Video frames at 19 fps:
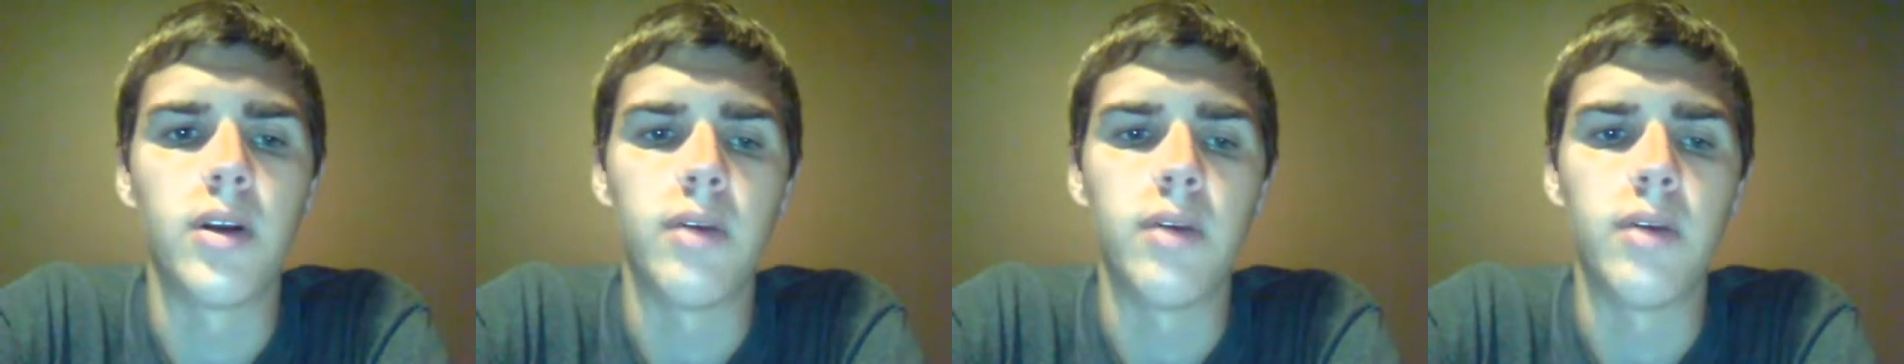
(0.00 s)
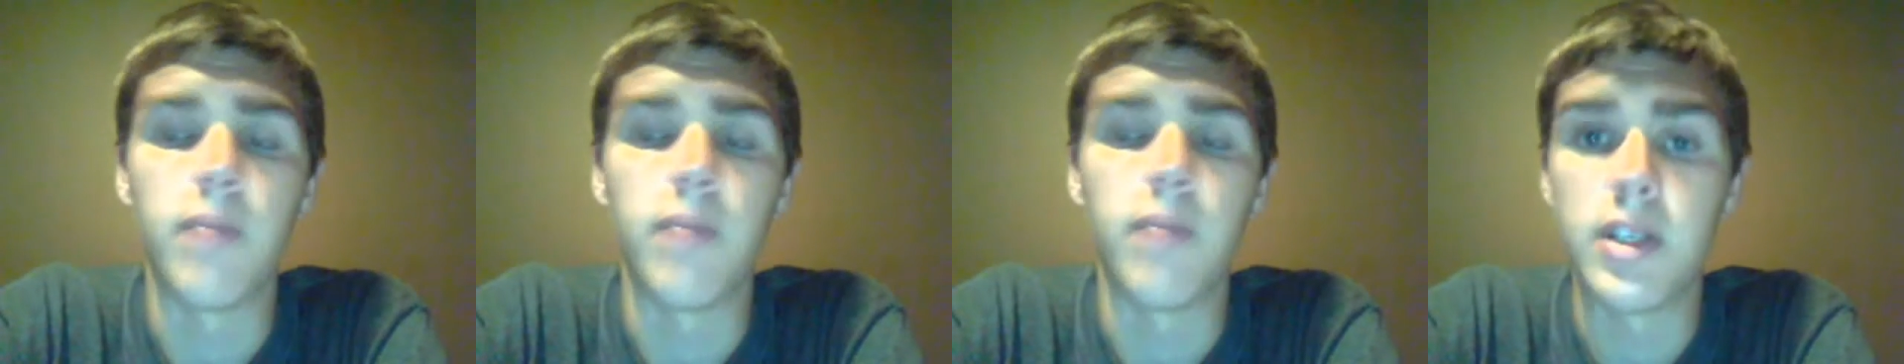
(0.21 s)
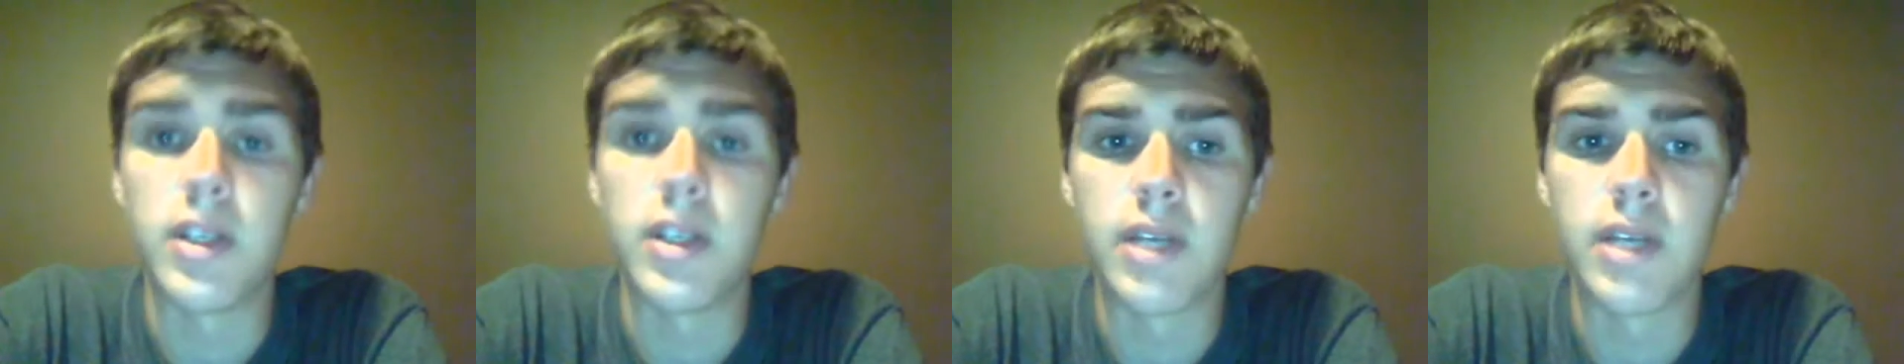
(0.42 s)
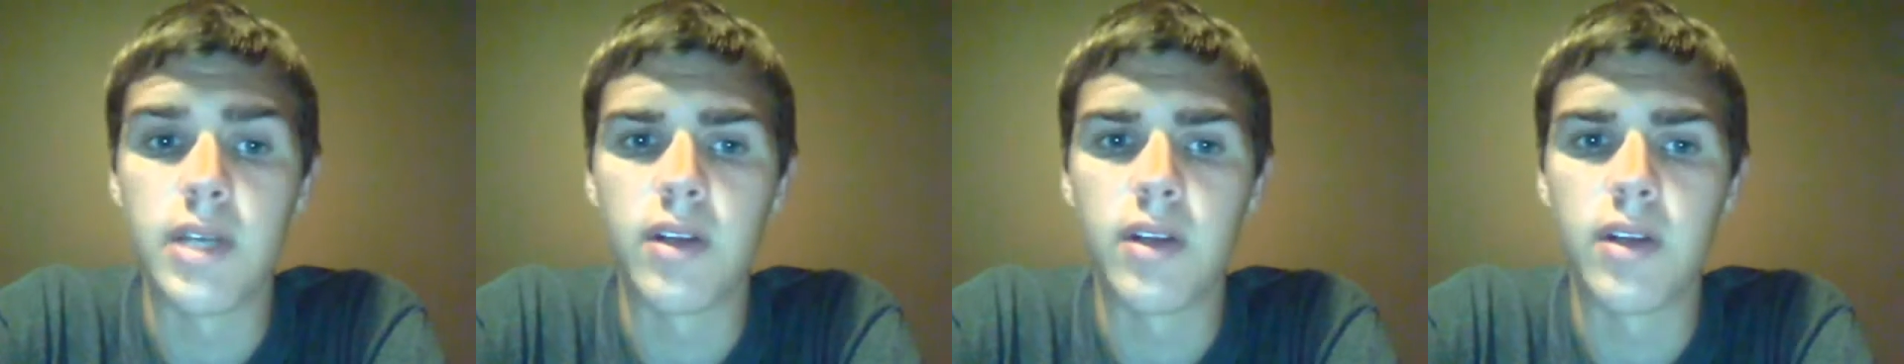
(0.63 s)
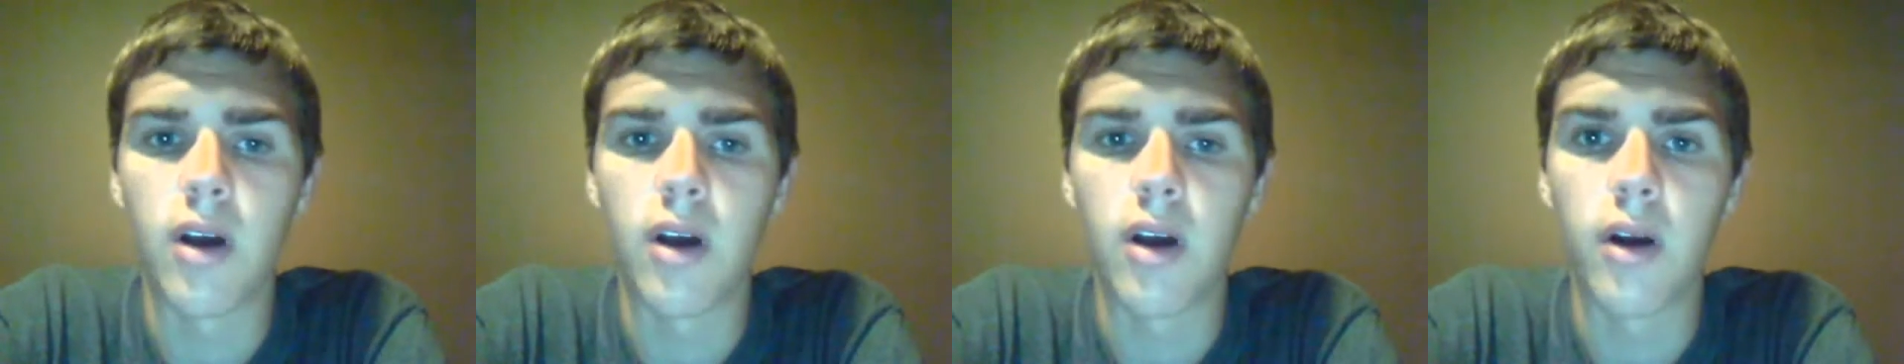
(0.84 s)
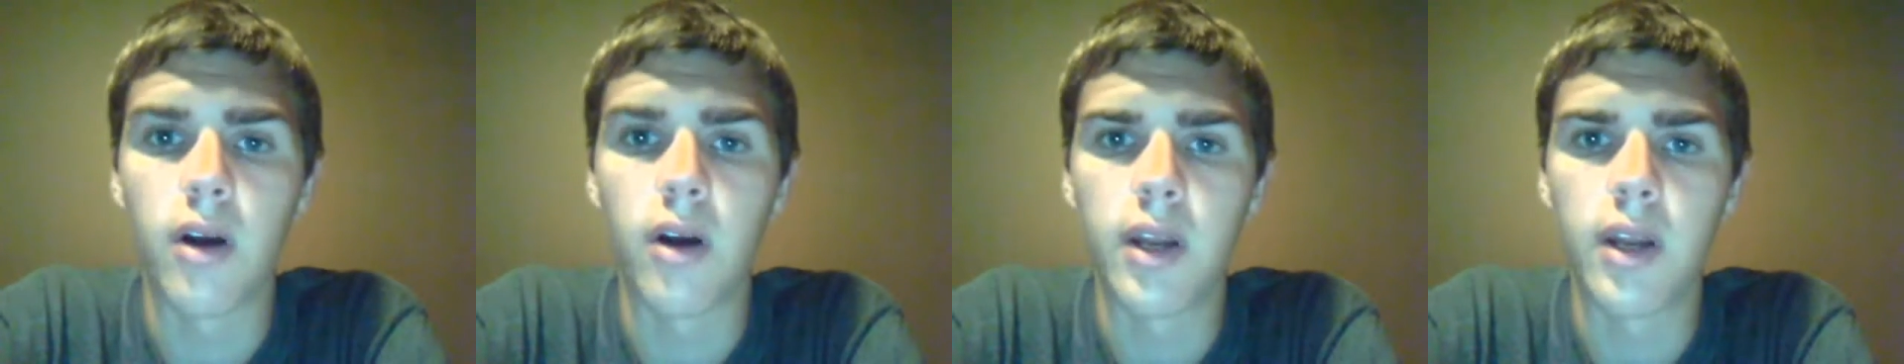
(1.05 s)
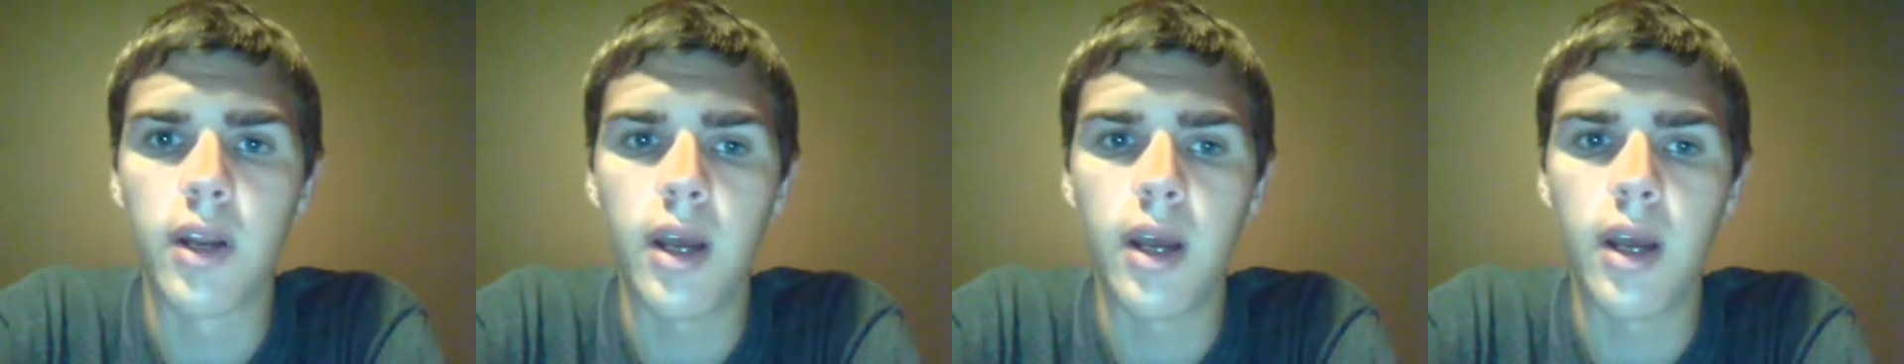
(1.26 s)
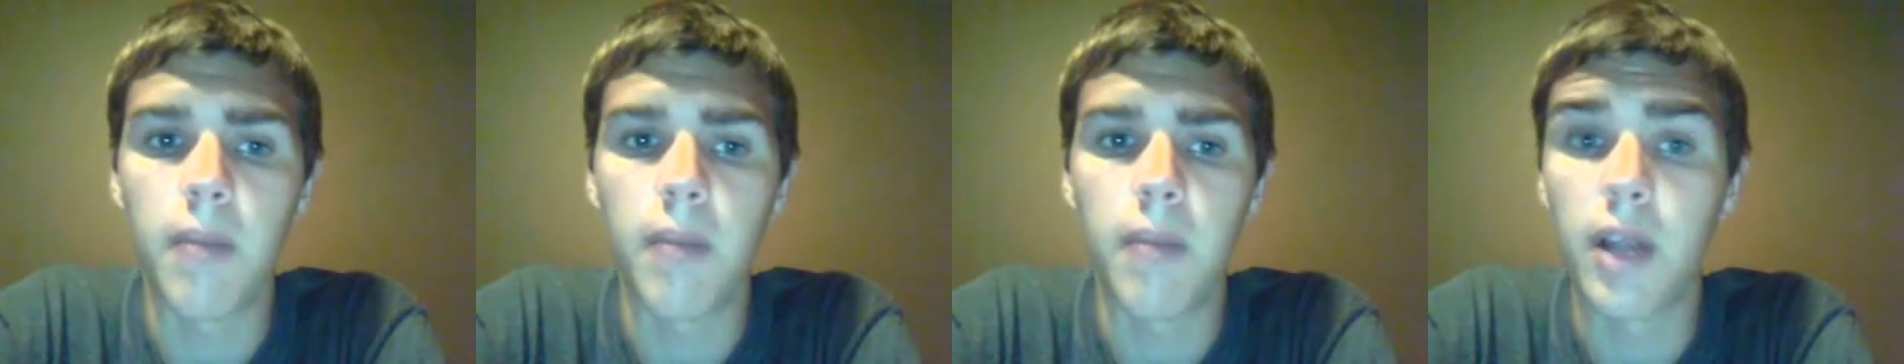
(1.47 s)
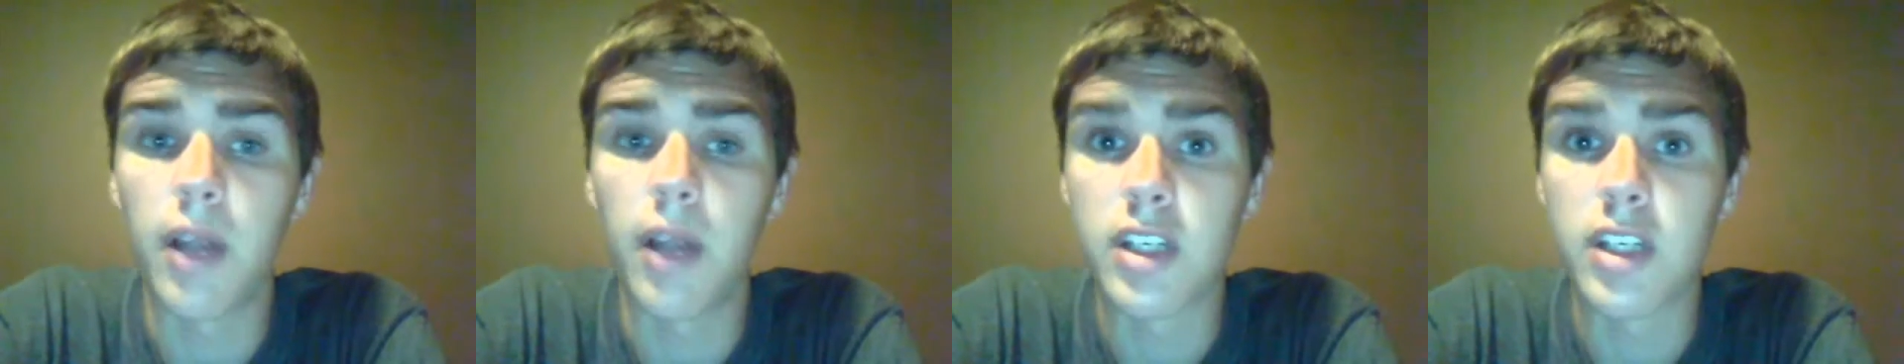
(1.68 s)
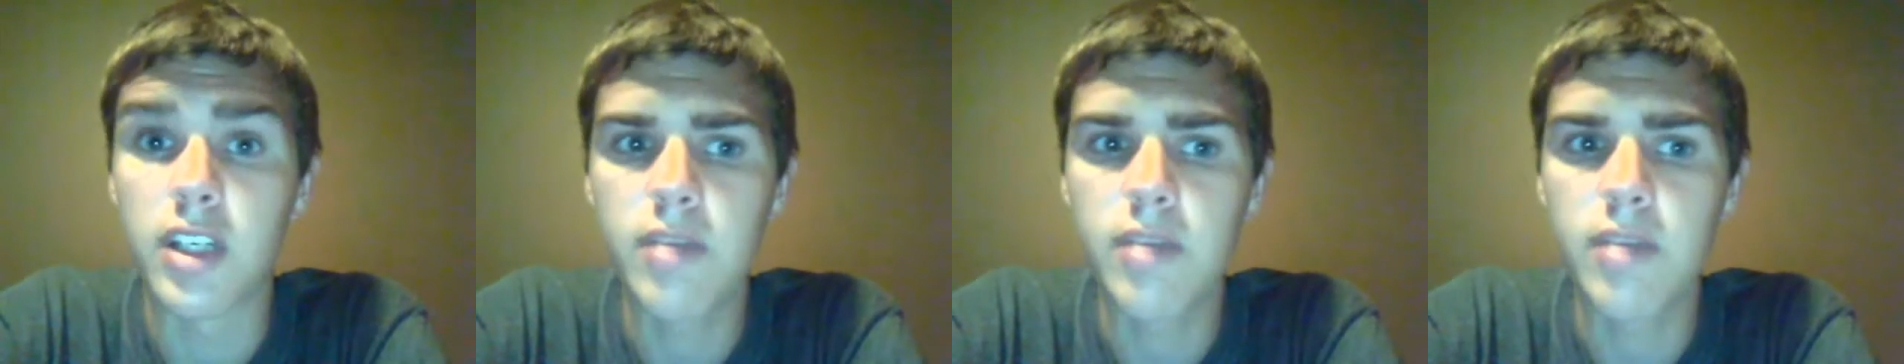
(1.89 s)
But David Carr and Alex
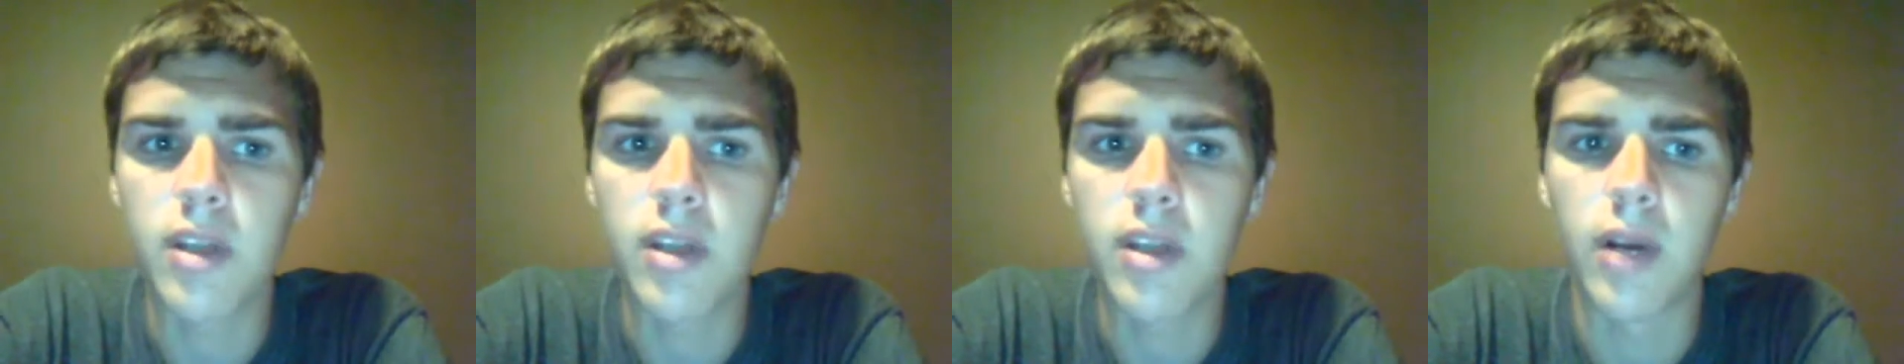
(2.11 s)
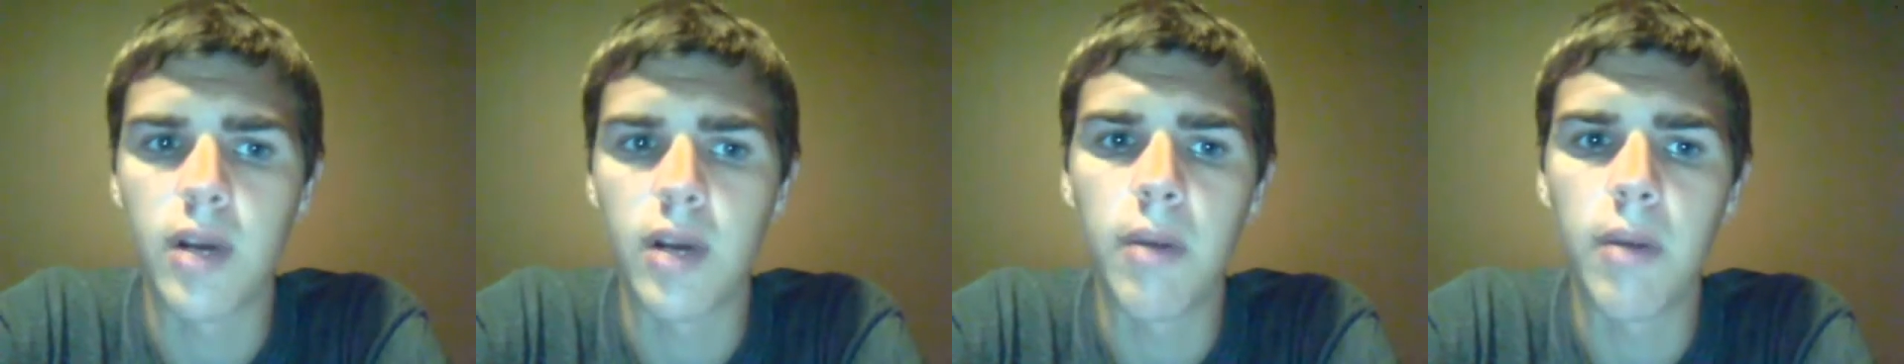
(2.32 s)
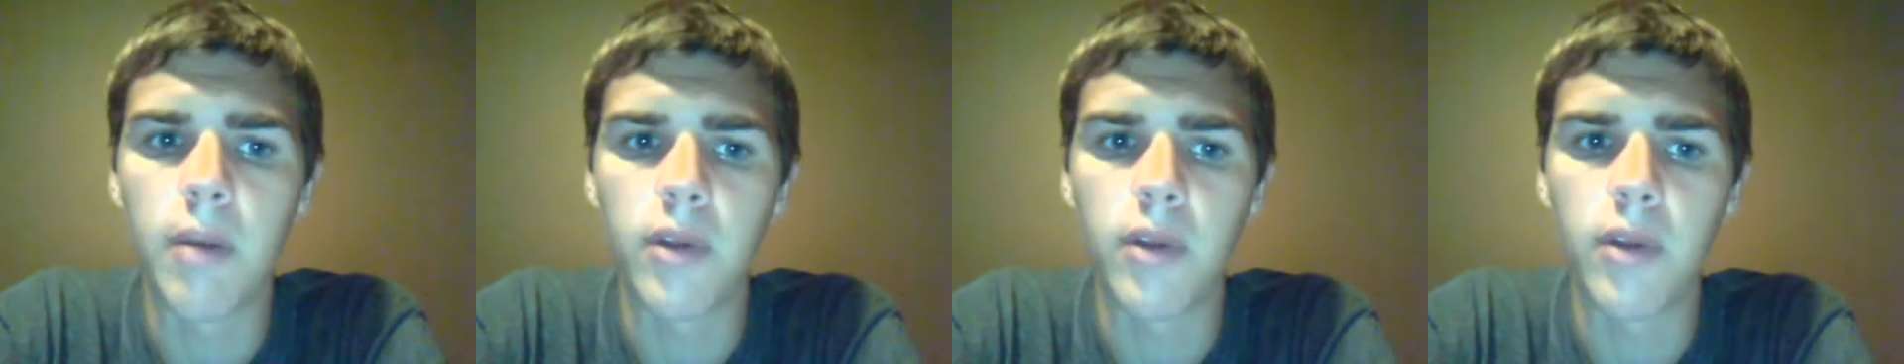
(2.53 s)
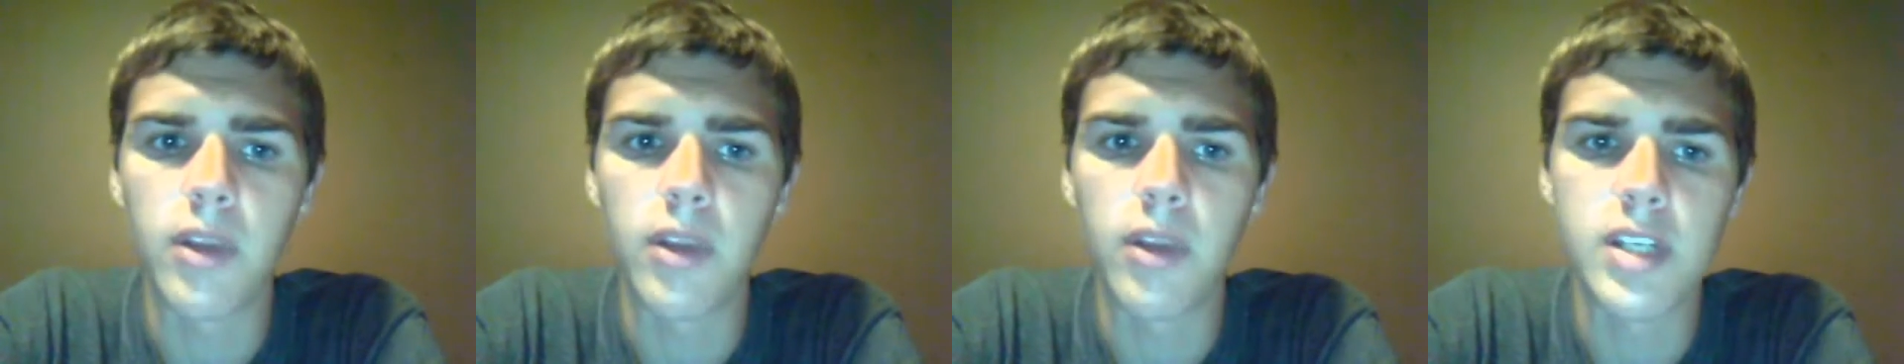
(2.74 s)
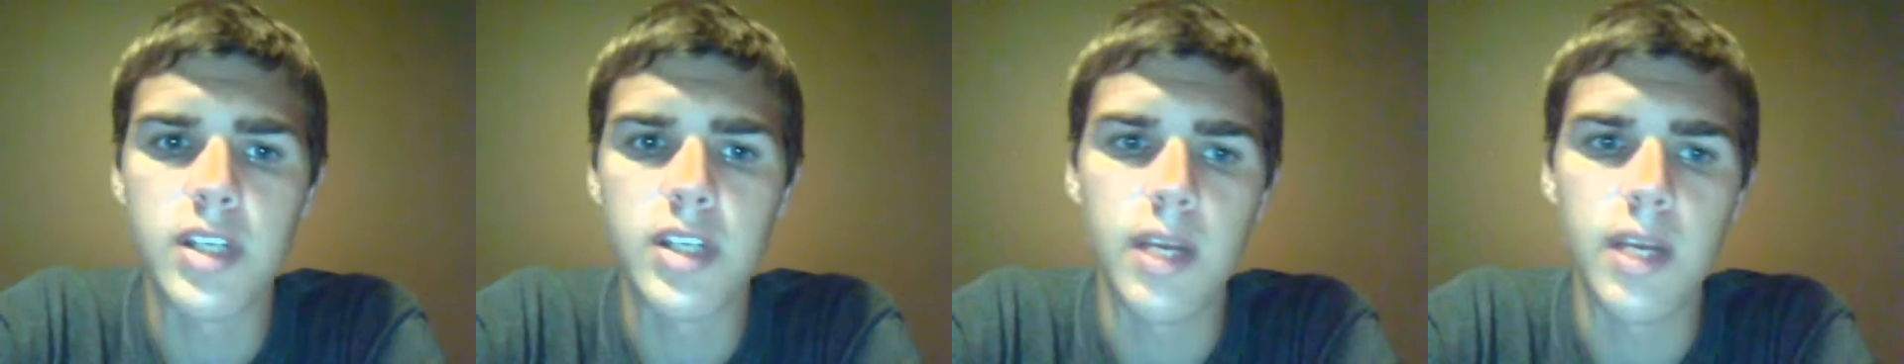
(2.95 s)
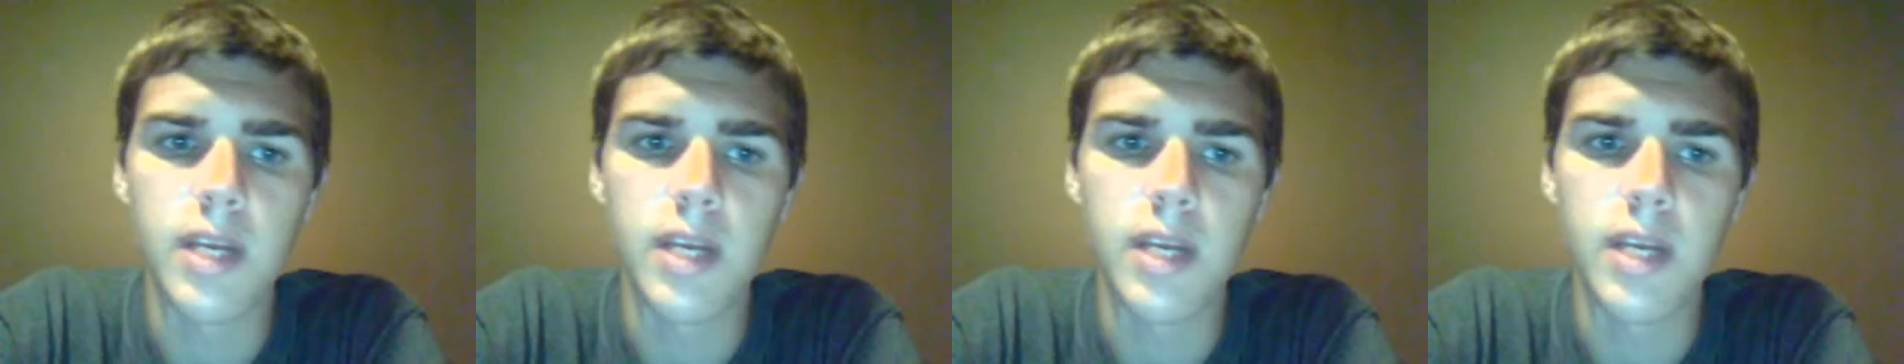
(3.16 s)
Smith are now both on the team.